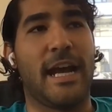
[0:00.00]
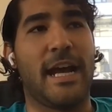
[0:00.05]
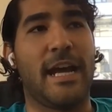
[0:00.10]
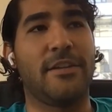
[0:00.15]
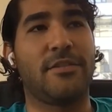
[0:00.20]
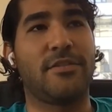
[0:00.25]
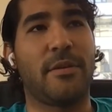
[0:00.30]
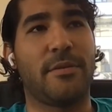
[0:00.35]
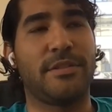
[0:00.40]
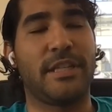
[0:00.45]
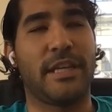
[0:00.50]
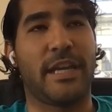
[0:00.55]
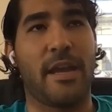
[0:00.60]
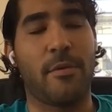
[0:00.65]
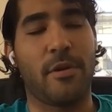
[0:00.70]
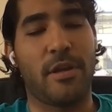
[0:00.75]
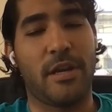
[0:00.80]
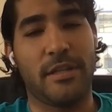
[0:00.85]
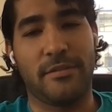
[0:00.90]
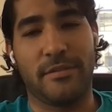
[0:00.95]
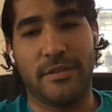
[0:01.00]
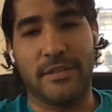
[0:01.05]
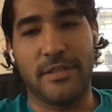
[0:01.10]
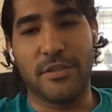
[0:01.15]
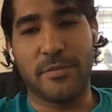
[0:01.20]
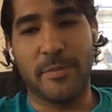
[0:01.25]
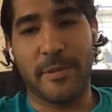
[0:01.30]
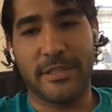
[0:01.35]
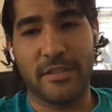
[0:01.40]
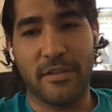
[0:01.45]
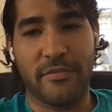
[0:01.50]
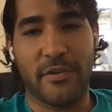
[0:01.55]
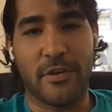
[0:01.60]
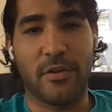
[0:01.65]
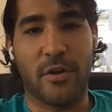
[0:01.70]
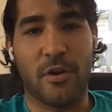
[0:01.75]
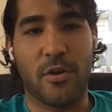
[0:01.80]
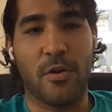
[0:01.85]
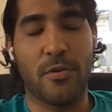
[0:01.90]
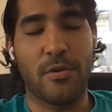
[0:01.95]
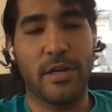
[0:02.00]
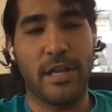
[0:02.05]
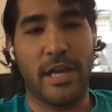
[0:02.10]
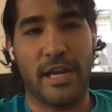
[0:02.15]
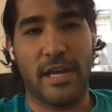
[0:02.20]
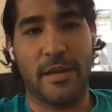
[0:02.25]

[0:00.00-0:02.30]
And so I was like, I'm gonna teach myself how to code,